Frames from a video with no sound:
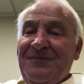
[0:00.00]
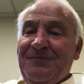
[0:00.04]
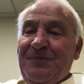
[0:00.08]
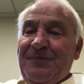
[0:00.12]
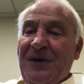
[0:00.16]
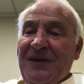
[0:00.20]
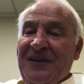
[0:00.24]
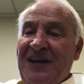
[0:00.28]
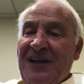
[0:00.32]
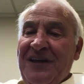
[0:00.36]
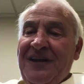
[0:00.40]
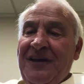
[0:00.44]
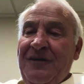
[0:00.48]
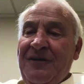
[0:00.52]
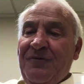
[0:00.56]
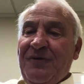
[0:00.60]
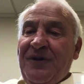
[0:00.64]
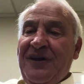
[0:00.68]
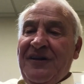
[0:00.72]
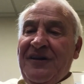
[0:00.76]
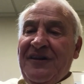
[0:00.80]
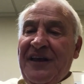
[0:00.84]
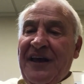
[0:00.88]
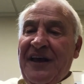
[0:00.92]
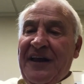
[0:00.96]
but getting
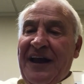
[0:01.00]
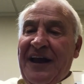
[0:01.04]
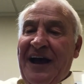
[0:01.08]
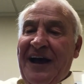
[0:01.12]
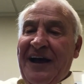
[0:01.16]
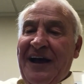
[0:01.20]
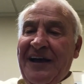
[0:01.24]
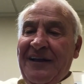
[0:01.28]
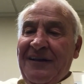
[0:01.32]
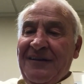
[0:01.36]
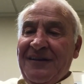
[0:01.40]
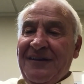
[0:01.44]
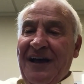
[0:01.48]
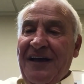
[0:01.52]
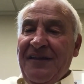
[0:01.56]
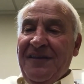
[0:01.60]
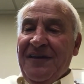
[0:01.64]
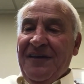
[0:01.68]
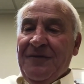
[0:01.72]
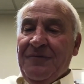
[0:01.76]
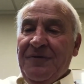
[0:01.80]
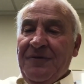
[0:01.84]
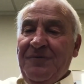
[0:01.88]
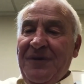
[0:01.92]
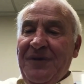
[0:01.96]
rid of that aisle, I
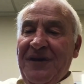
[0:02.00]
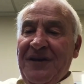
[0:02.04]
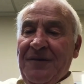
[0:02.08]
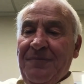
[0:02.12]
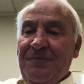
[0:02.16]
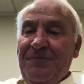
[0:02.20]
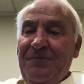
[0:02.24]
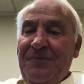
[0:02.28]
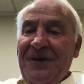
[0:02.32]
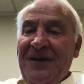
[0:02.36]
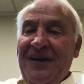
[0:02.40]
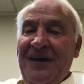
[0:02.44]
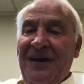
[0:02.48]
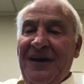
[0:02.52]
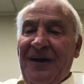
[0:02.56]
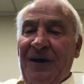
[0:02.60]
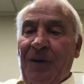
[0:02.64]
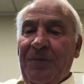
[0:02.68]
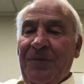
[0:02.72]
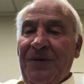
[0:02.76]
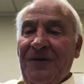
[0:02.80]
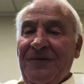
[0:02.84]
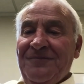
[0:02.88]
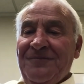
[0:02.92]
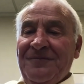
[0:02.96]
think, would be a big
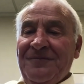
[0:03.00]
help.